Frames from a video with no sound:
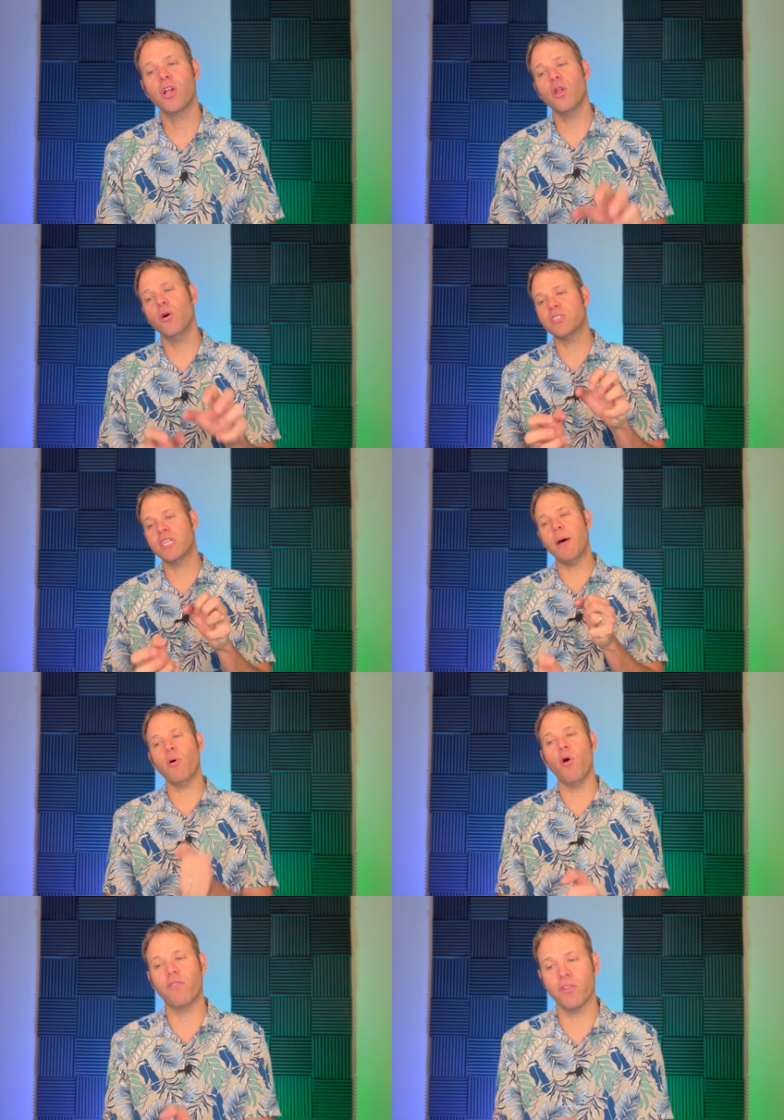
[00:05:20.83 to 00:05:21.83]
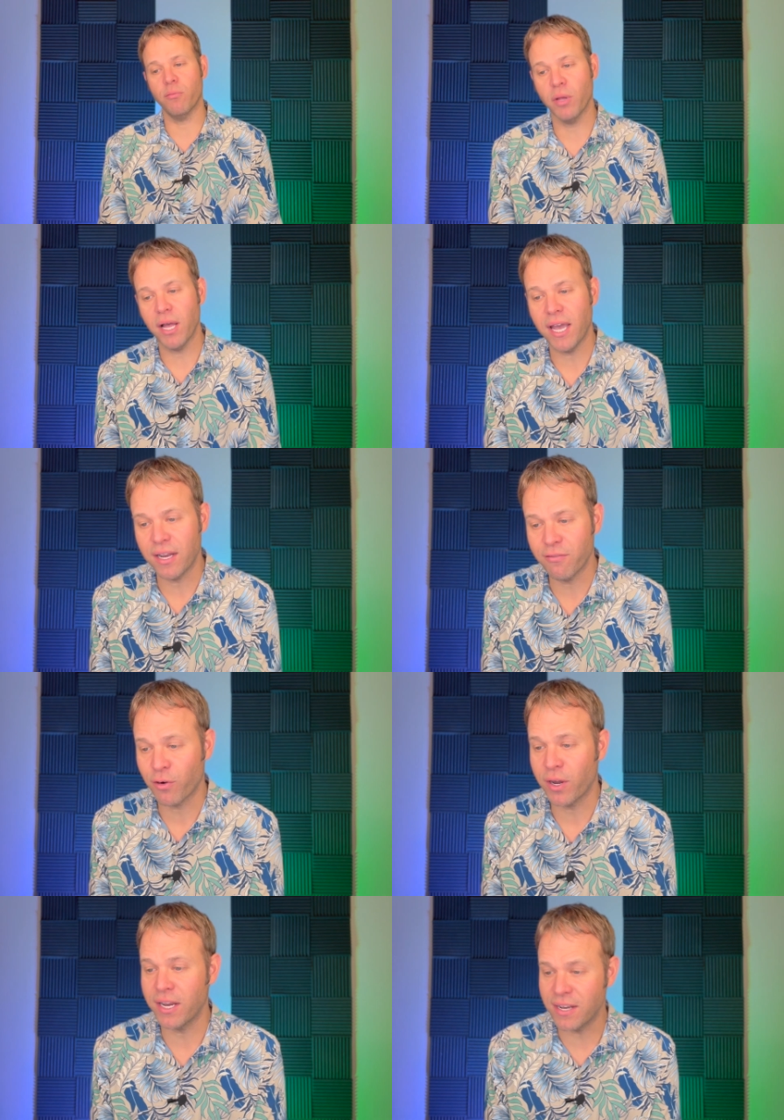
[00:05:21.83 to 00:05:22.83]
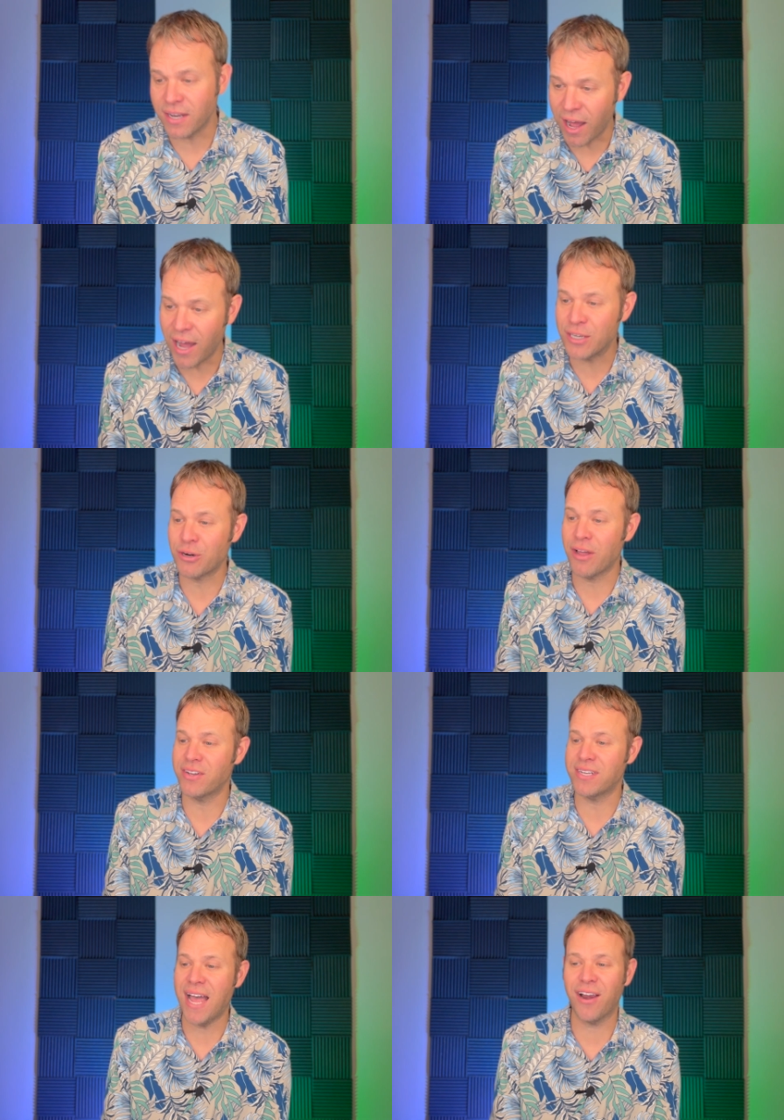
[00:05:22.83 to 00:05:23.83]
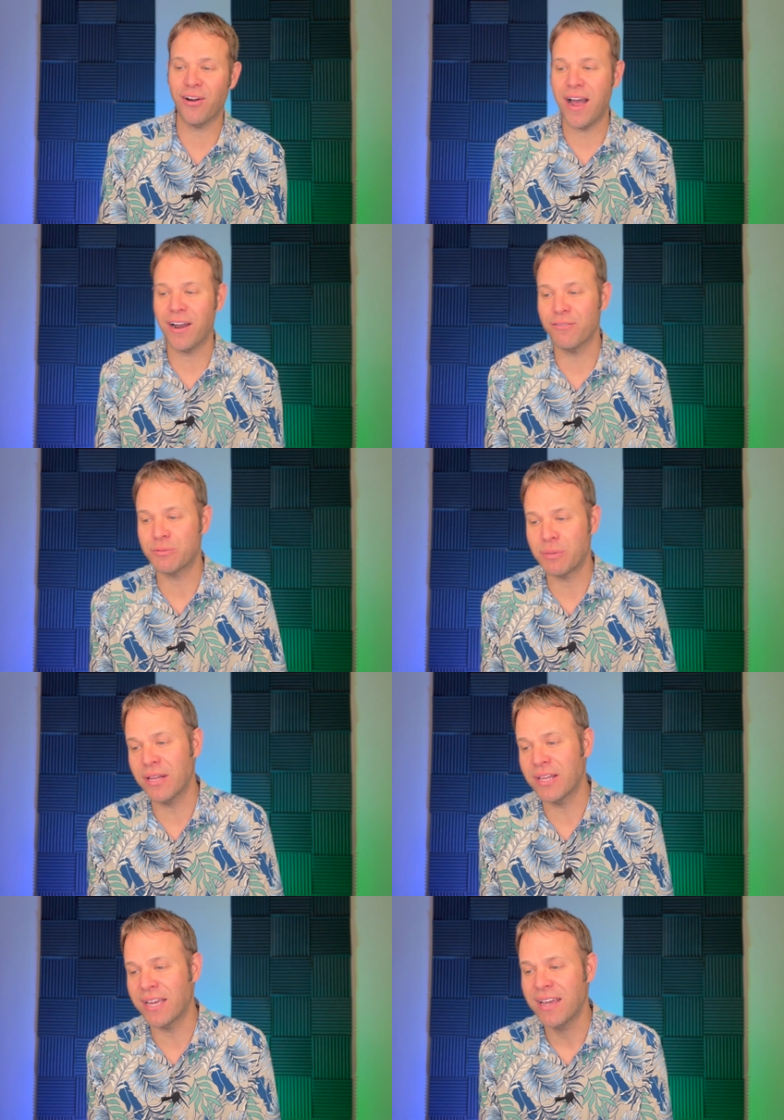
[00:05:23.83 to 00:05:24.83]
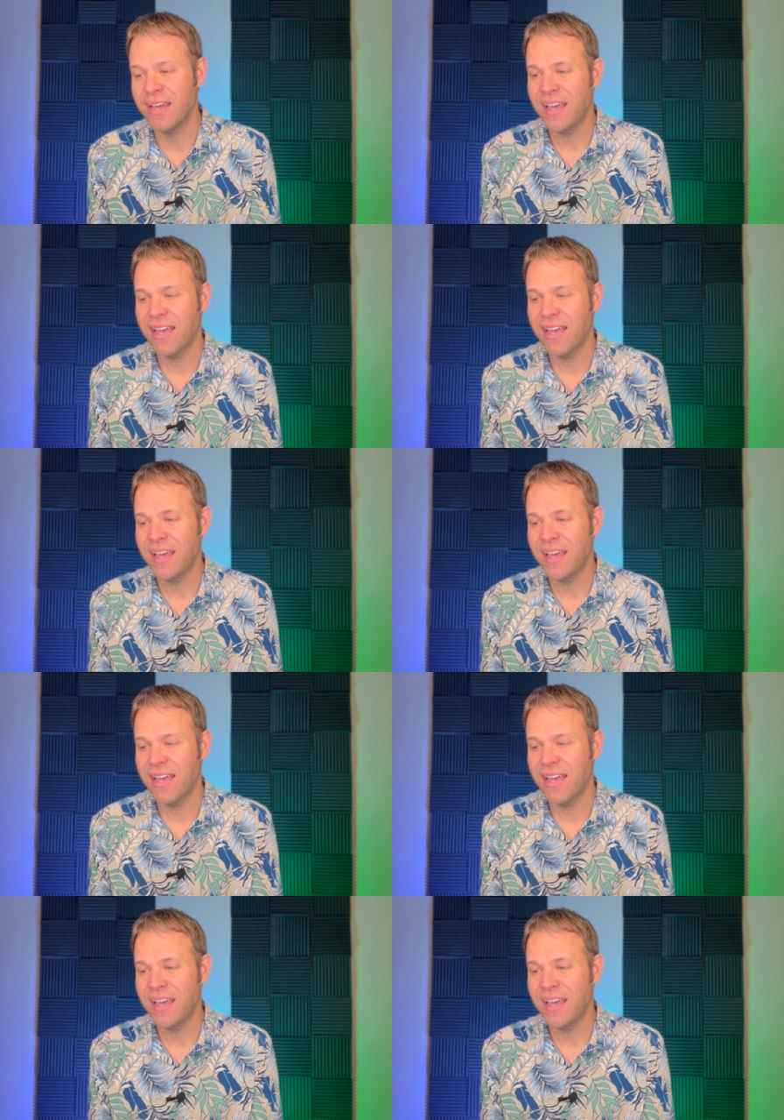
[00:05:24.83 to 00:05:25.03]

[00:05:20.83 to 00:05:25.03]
closed up over the blade, for he did not draw the dagger out of his belly,